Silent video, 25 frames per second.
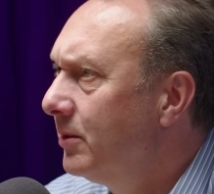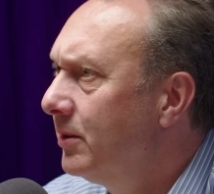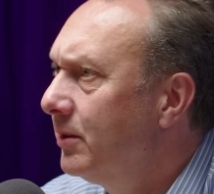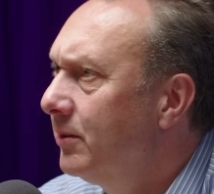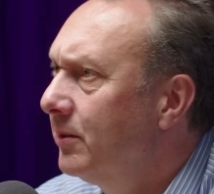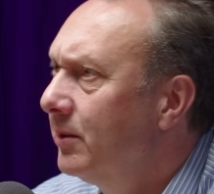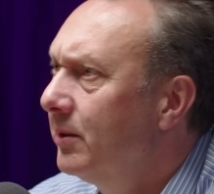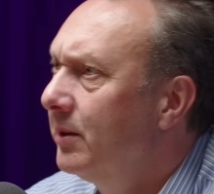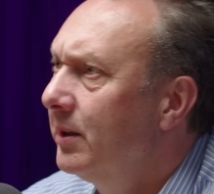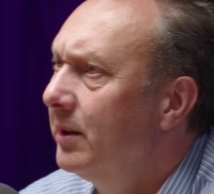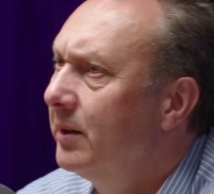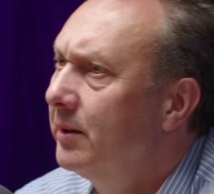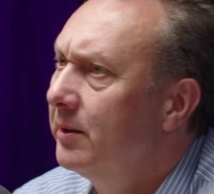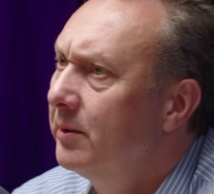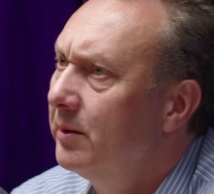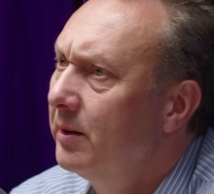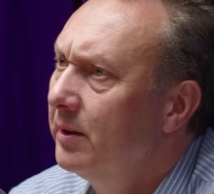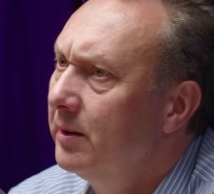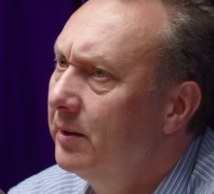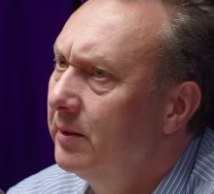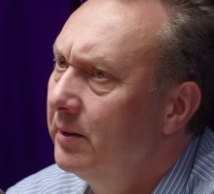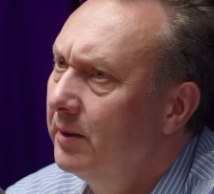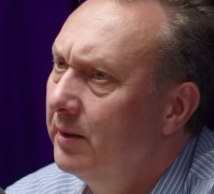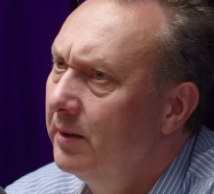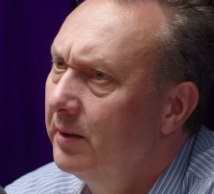
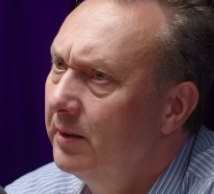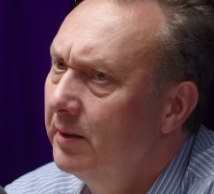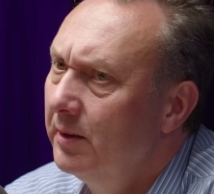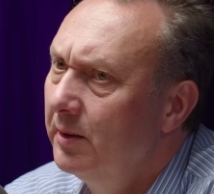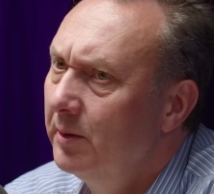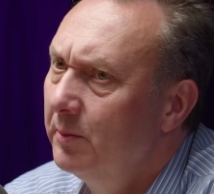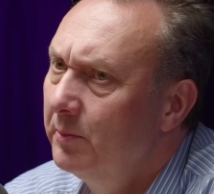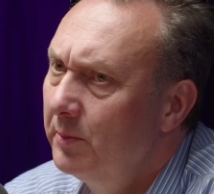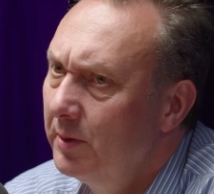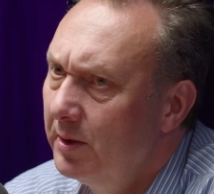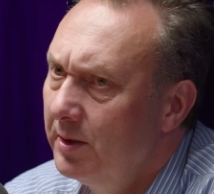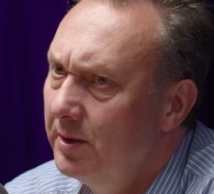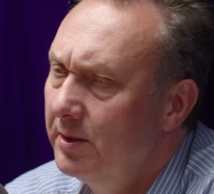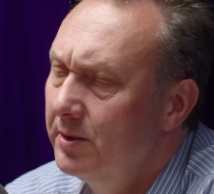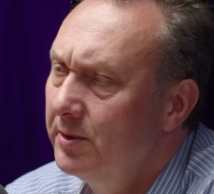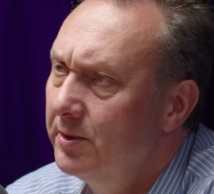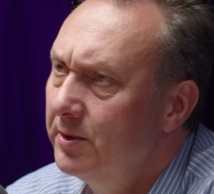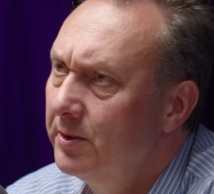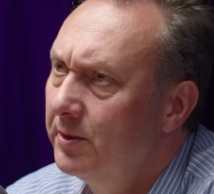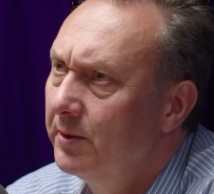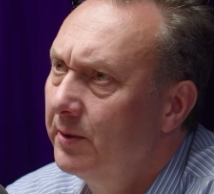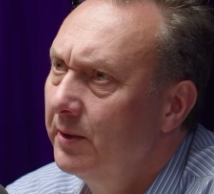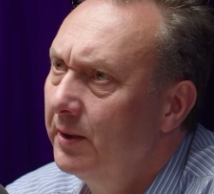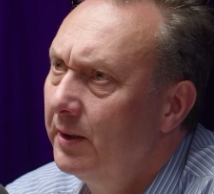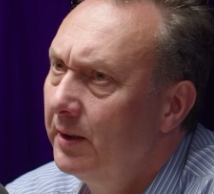in
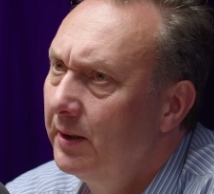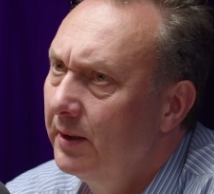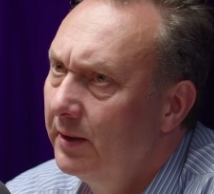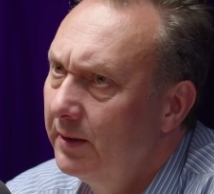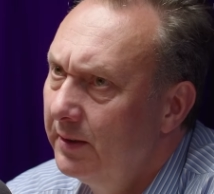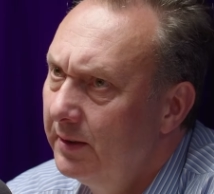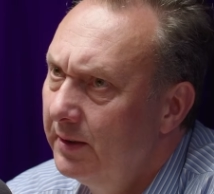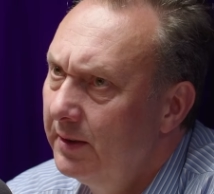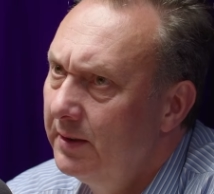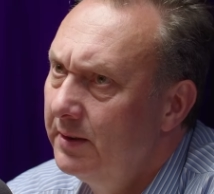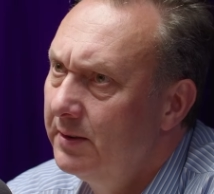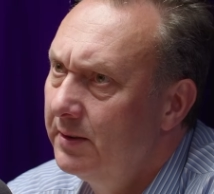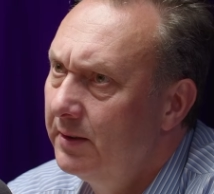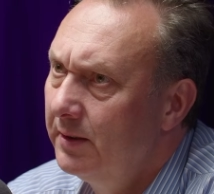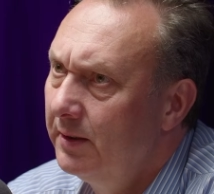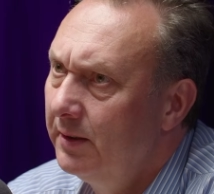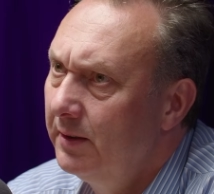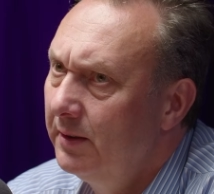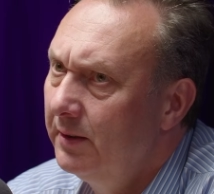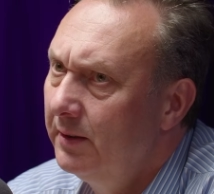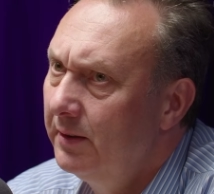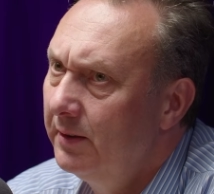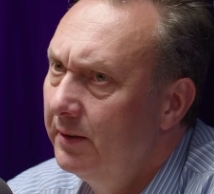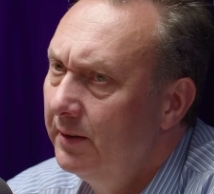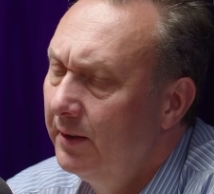March this
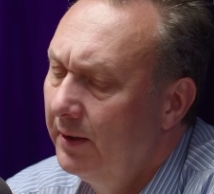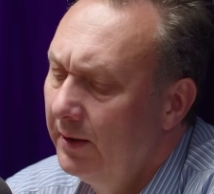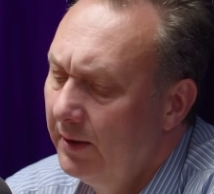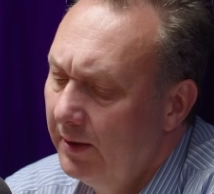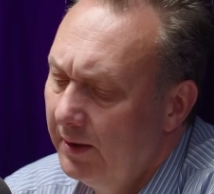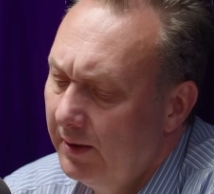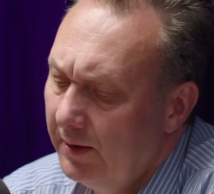year,